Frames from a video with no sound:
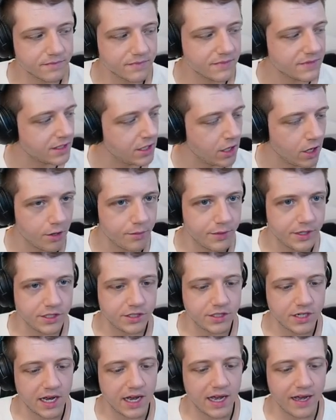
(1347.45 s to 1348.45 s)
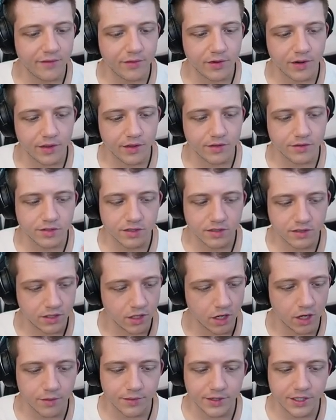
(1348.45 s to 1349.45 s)
Garbage. I have one of those.
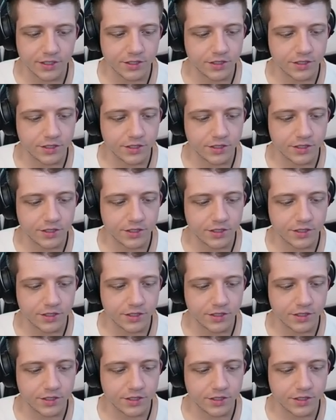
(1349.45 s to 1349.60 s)
Garbage.